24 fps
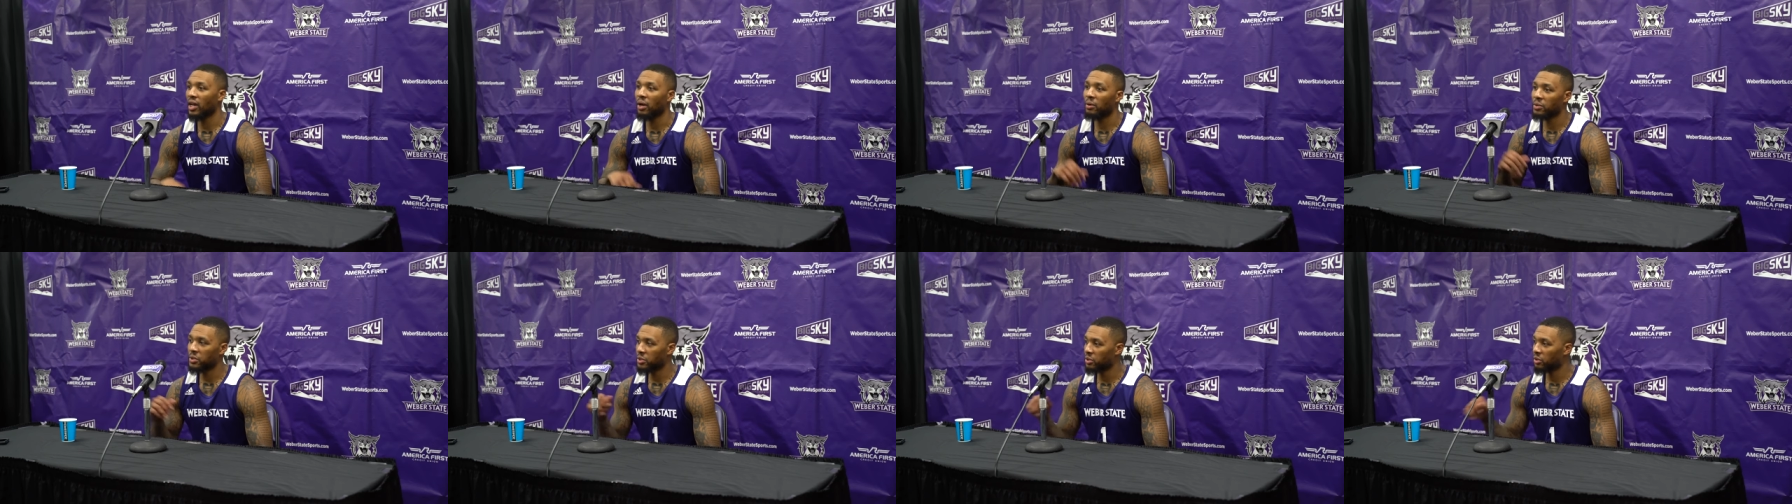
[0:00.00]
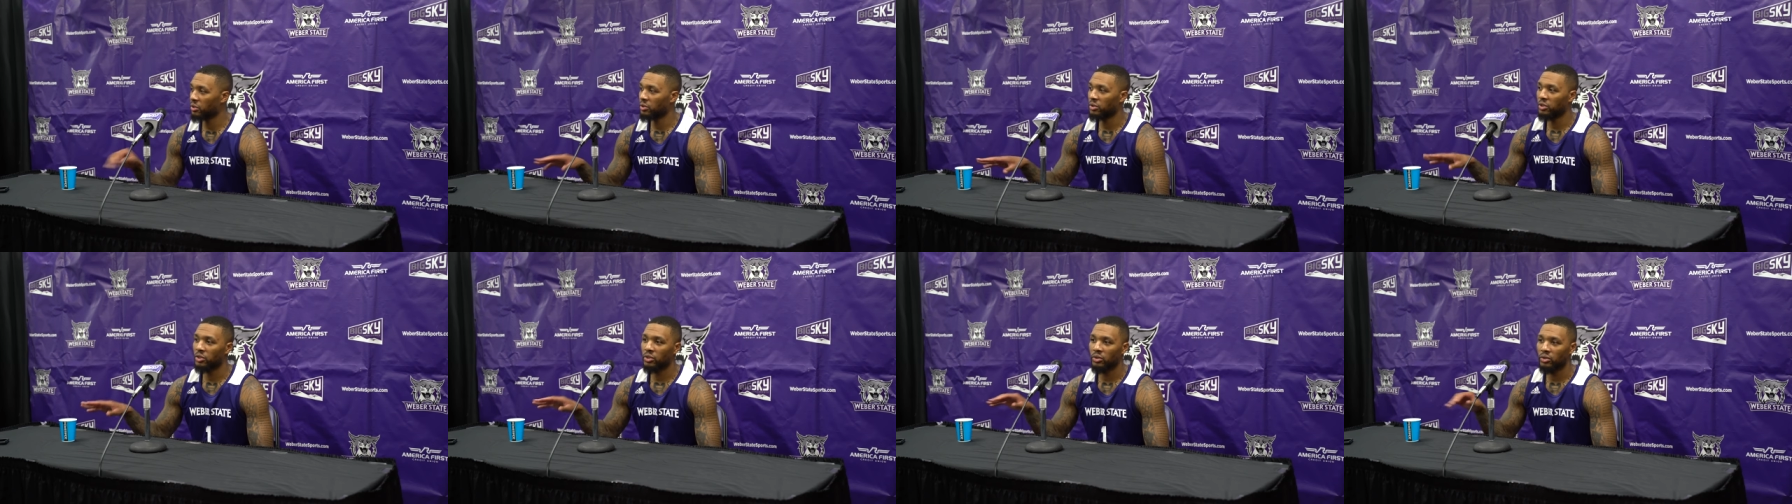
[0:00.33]
I was
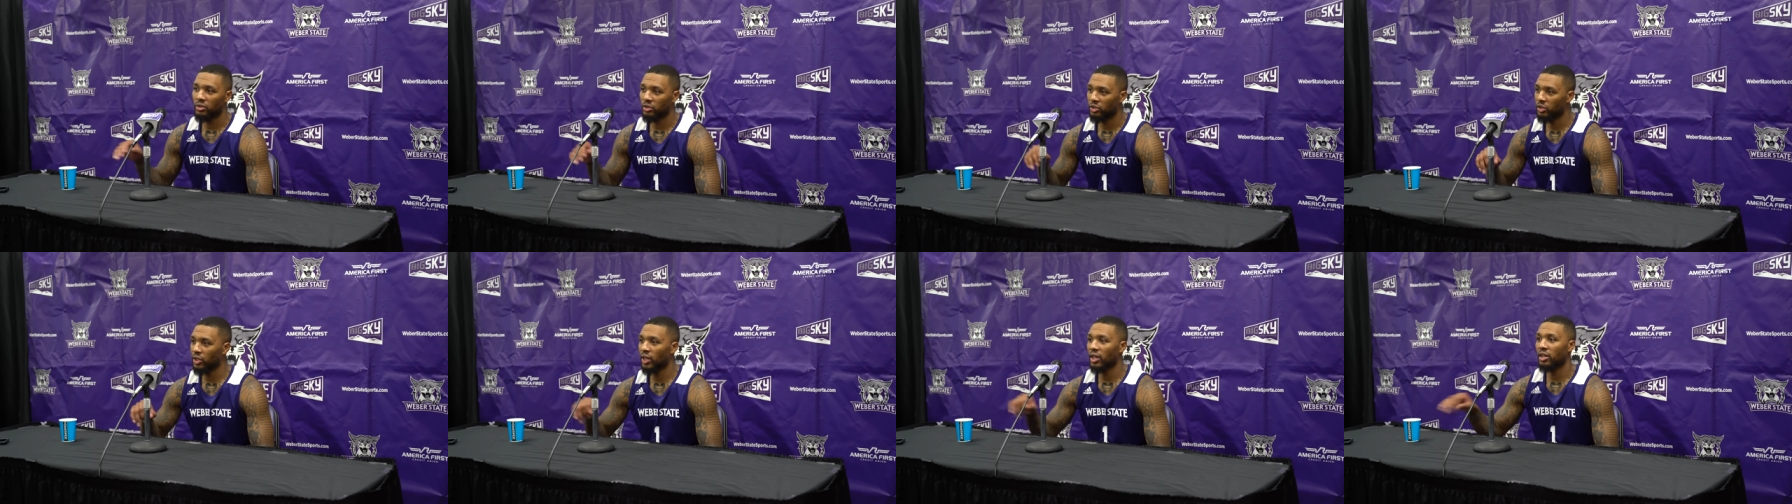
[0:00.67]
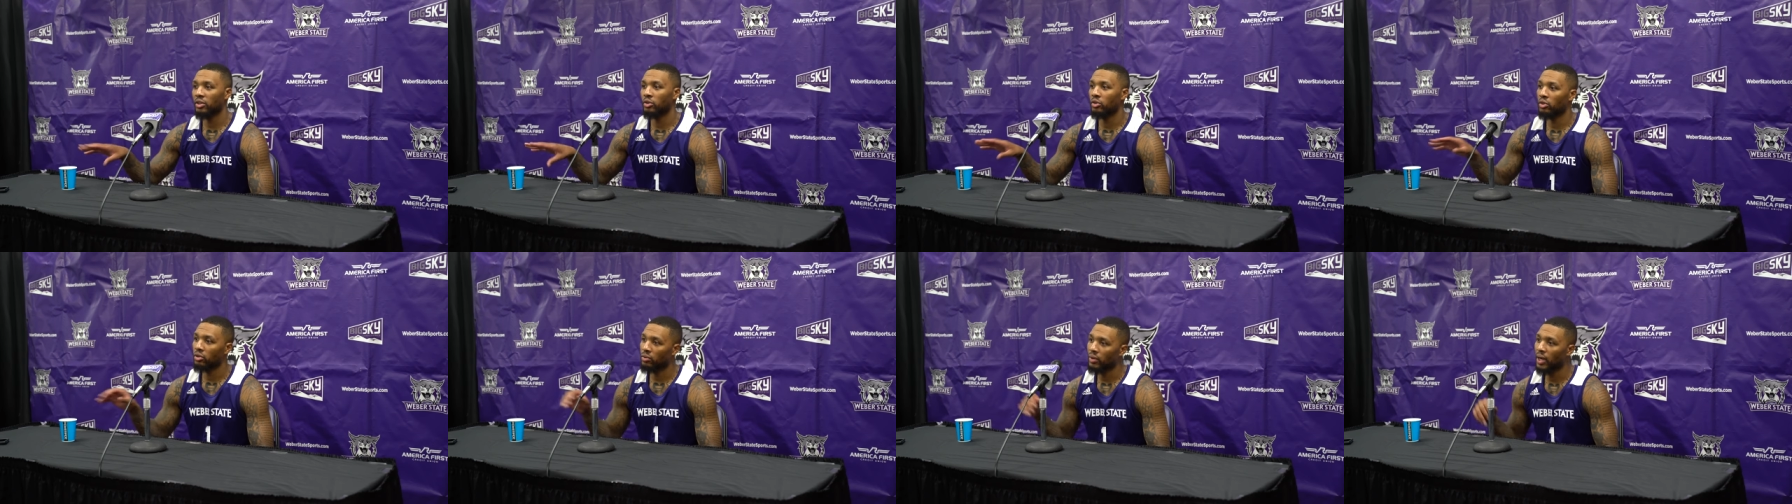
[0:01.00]
going to do try to
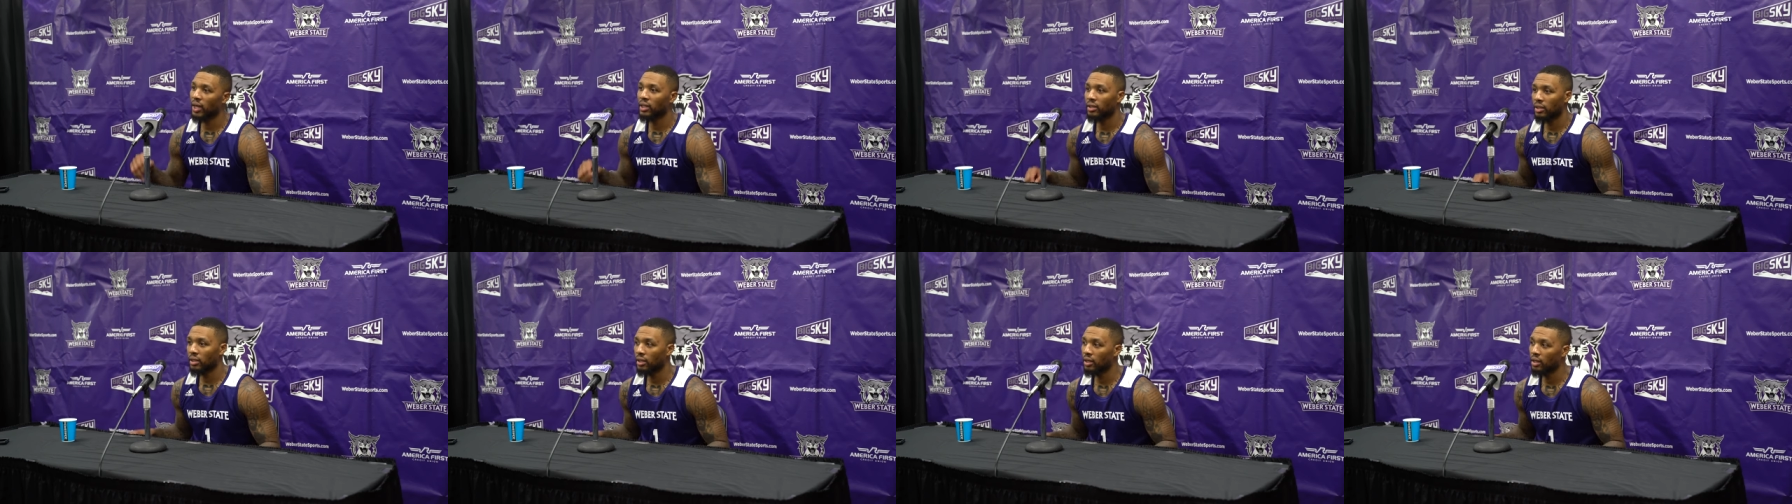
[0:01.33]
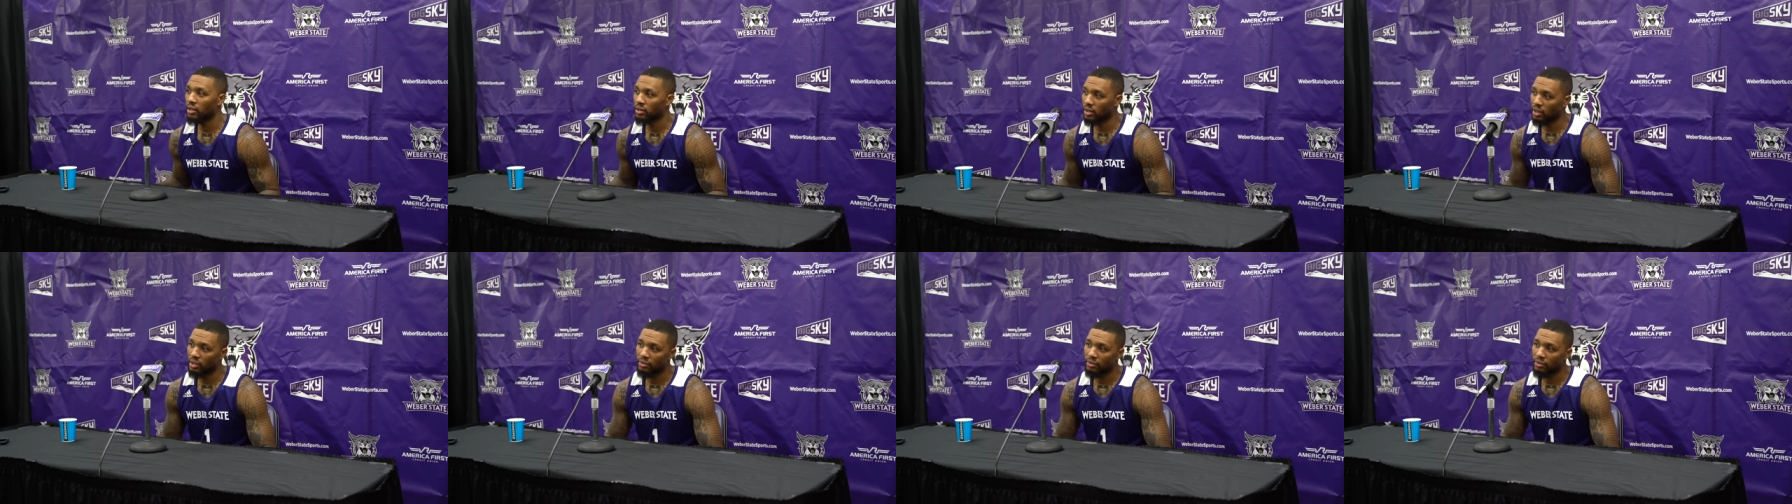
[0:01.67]
do the right things,